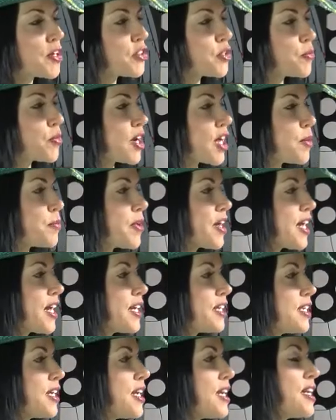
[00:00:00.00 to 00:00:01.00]
the brown
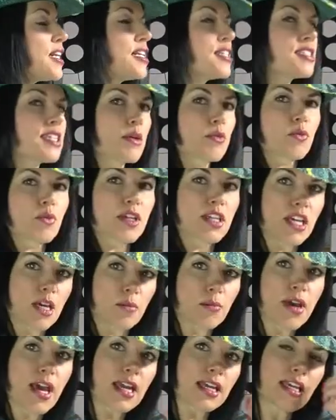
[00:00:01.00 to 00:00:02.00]
paint is that when we come
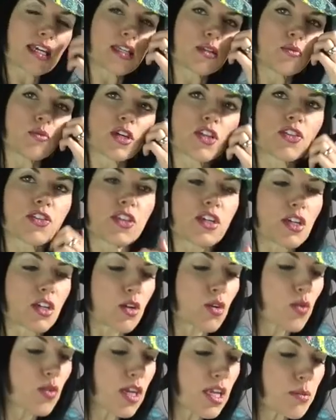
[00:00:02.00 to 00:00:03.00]
back in with the
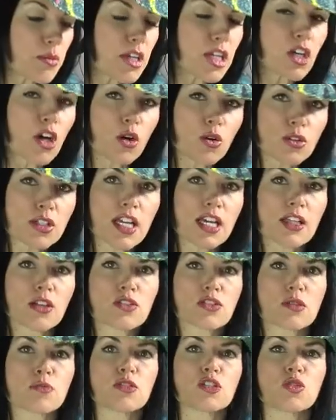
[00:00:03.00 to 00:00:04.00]
creamy gold
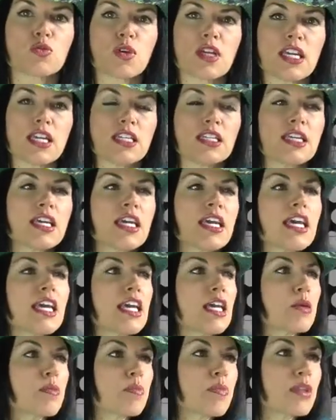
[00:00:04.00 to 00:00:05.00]
colors in between,
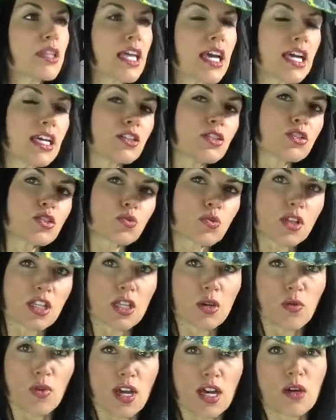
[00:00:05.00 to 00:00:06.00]
it blends really
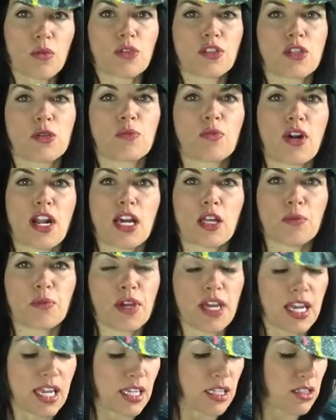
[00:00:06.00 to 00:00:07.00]
well with the brown
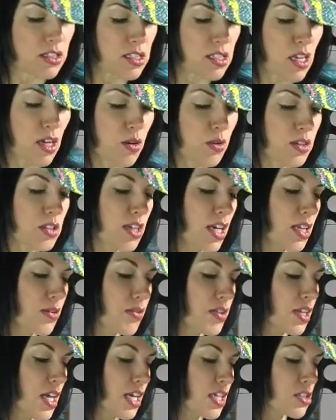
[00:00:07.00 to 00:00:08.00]
paint. So it's kind of a
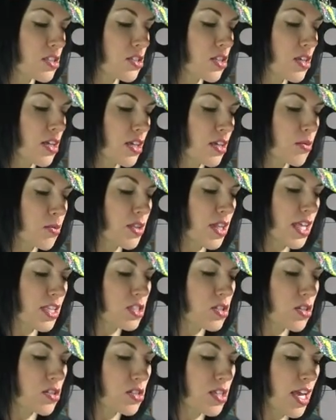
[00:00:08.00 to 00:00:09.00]
nice look when that
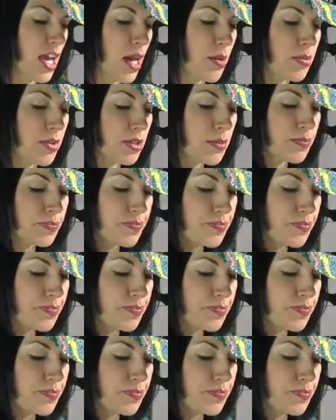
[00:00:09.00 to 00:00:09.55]
starts to happen.